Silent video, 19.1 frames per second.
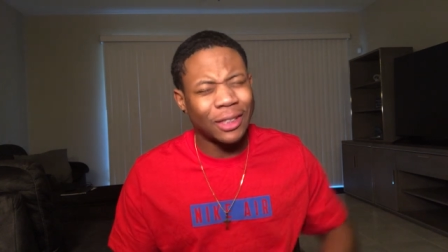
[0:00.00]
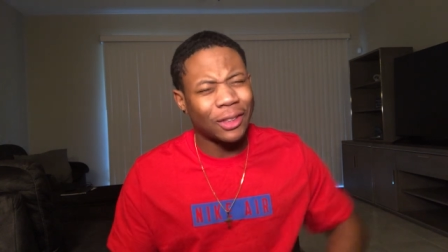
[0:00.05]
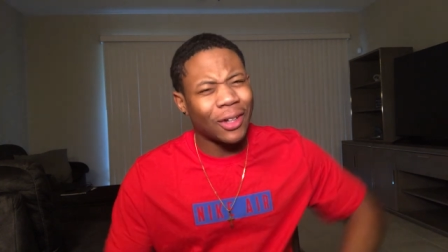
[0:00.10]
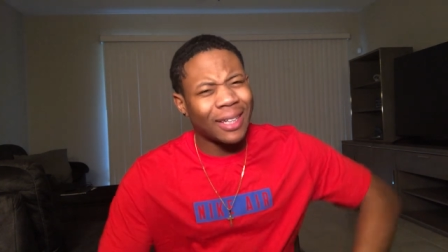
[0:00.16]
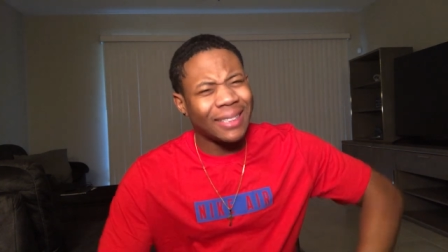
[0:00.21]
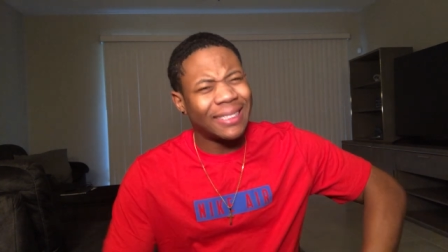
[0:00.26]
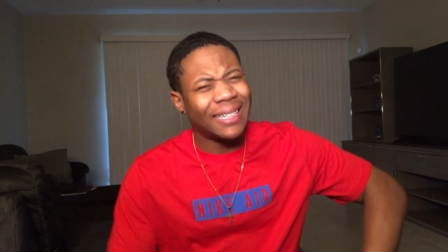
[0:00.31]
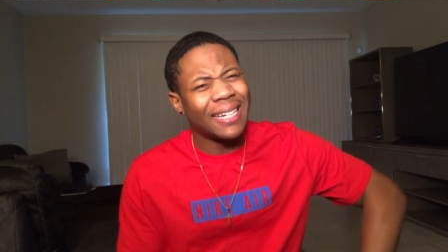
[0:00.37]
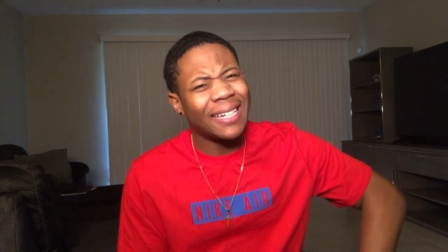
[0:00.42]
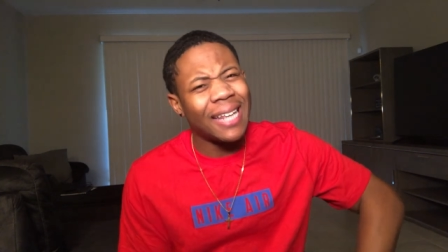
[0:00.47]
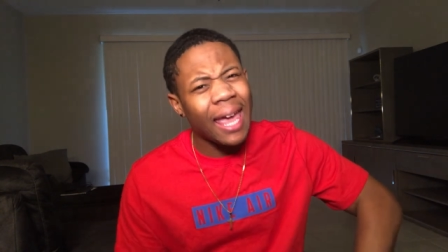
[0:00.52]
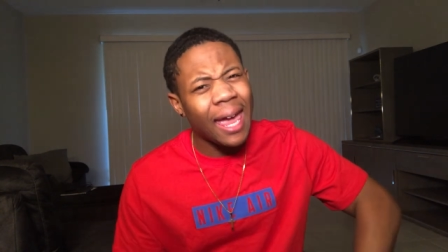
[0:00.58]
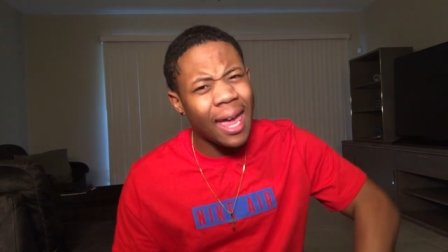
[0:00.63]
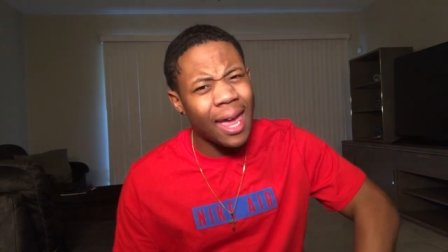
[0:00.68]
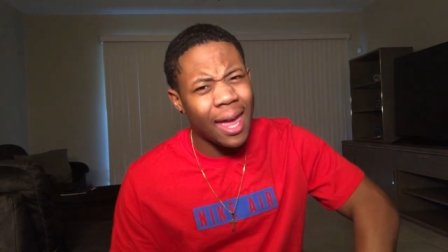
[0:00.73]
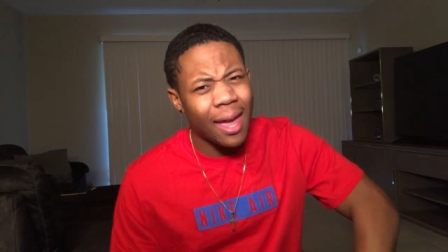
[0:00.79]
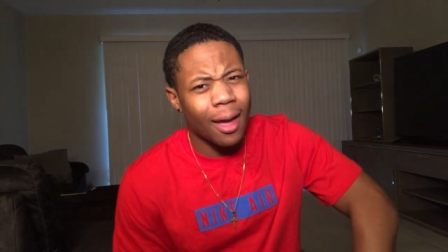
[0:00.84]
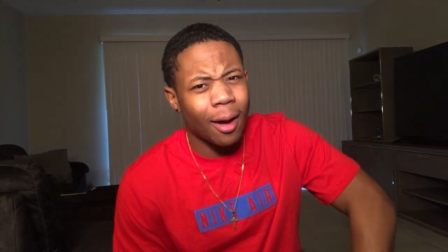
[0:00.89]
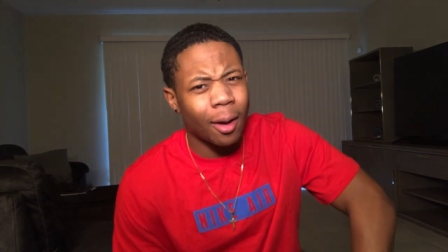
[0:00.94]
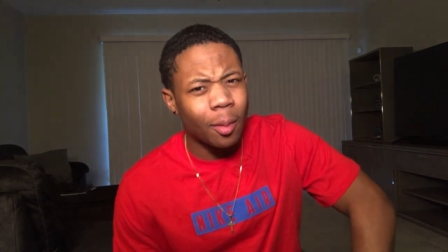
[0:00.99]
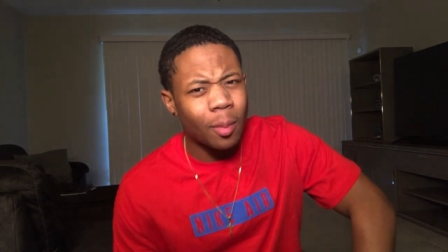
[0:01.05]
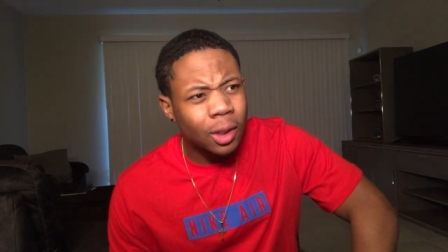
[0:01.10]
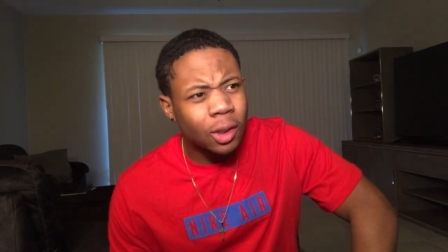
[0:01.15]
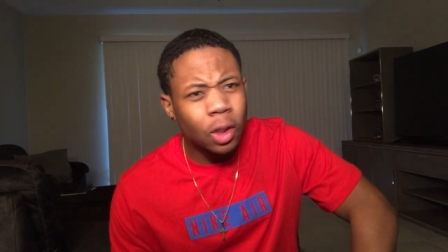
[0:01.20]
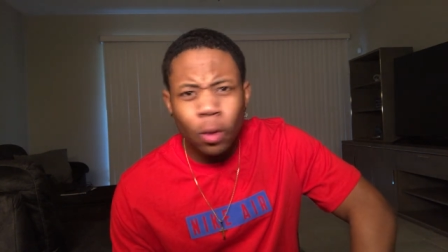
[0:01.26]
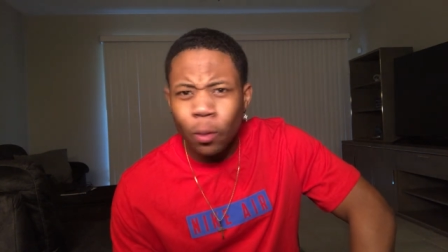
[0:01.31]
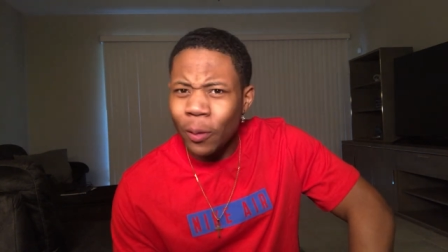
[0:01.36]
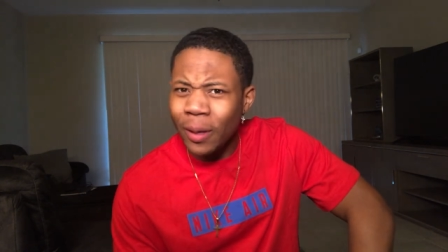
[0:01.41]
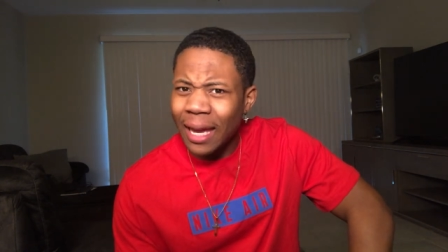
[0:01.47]
So I said, damn.
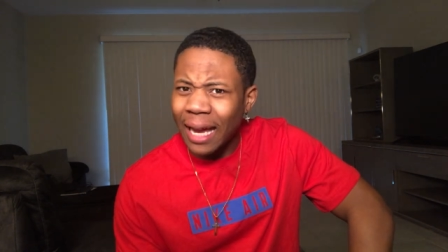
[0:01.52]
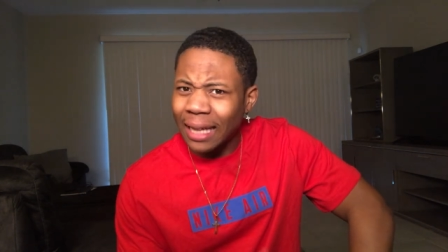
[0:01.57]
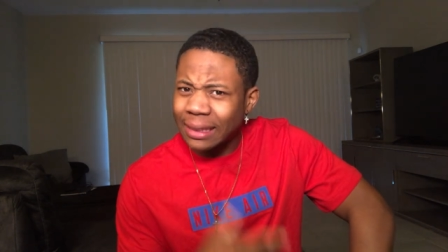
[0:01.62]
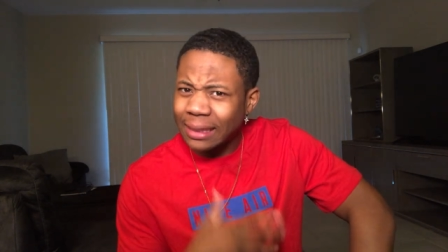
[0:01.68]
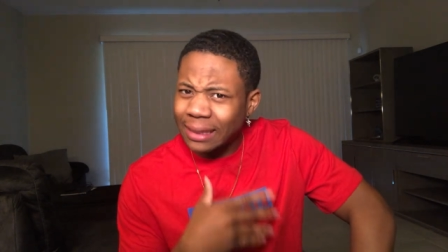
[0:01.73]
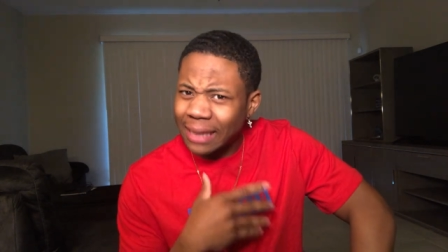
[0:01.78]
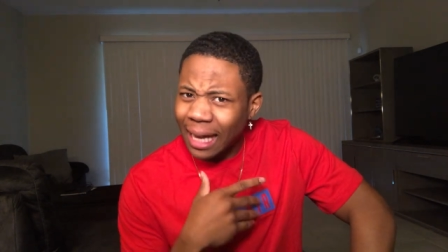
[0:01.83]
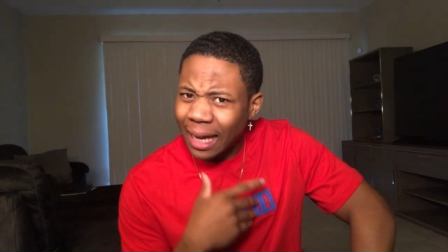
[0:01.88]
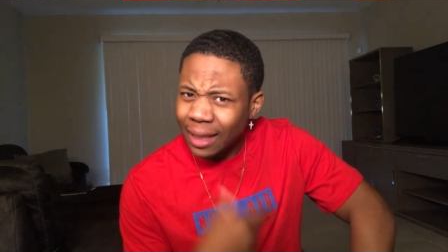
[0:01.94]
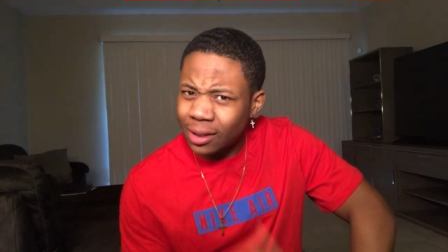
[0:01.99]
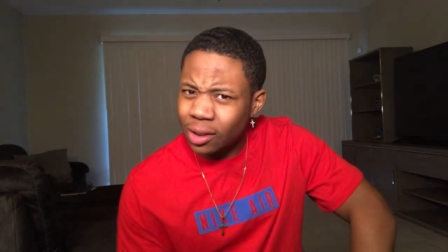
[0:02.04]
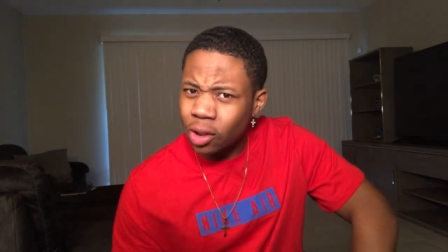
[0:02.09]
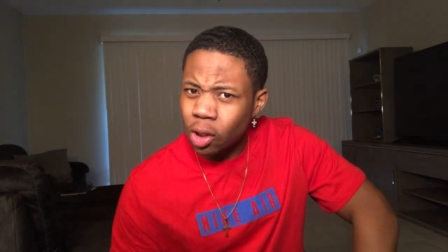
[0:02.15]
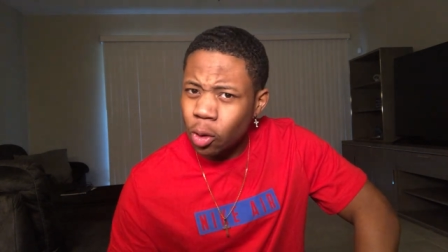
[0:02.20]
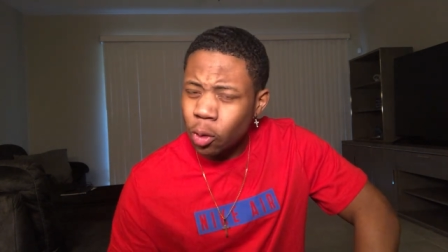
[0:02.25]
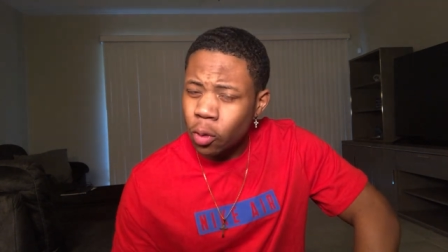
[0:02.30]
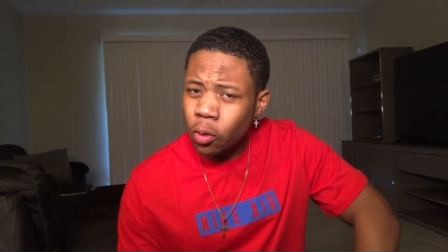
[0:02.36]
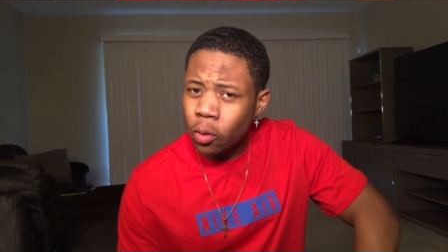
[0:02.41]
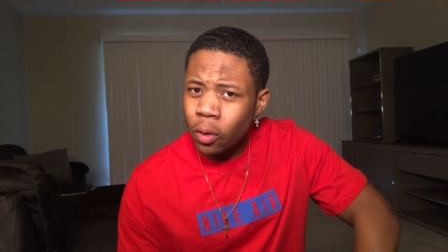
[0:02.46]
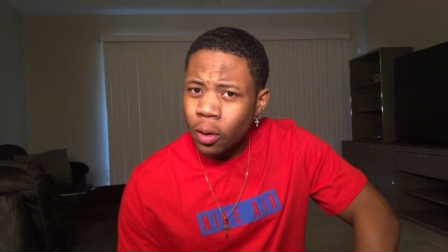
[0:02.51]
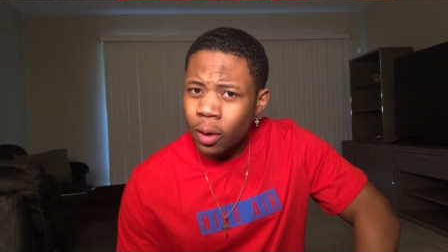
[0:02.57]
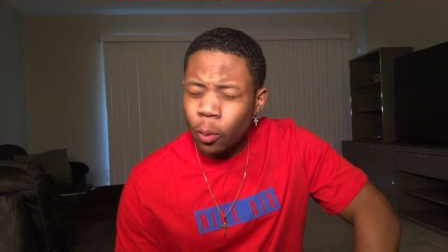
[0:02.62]
So we got socks on.